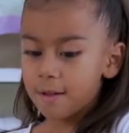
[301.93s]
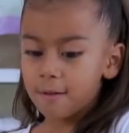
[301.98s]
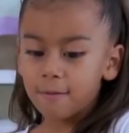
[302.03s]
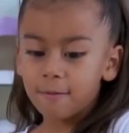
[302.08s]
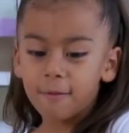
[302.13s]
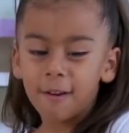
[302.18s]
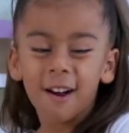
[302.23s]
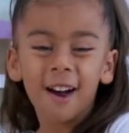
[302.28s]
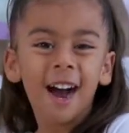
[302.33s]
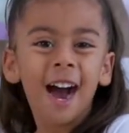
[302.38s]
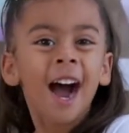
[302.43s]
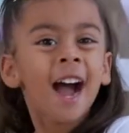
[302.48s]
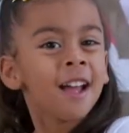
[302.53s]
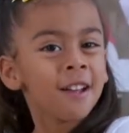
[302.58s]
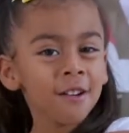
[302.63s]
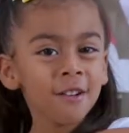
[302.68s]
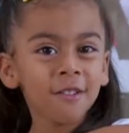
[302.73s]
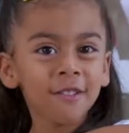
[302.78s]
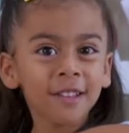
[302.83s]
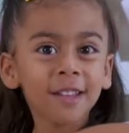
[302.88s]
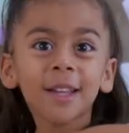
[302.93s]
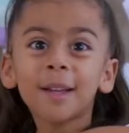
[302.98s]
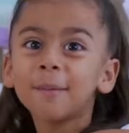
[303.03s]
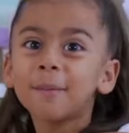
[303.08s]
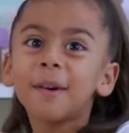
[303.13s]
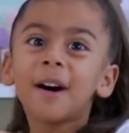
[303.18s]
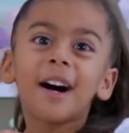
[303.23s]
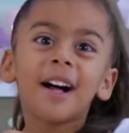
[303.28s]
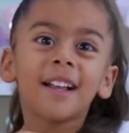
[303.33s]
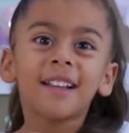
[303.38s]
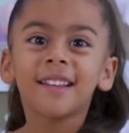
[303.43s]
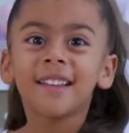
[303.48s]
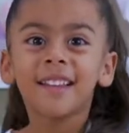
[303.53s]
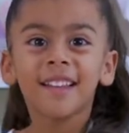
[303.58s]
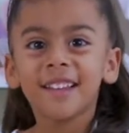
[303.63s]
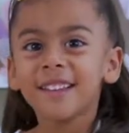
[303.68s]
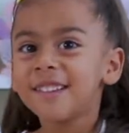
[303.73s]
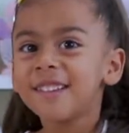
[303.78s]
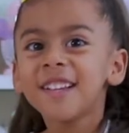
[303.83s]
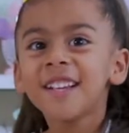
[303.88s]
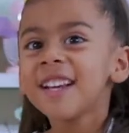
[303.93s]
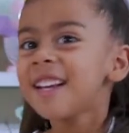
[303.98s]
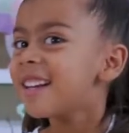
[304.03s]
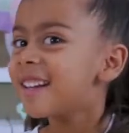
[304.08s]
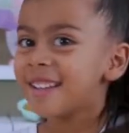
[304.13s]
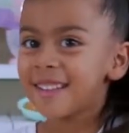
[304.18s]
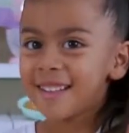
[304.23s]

Well, I only wanted the cheese.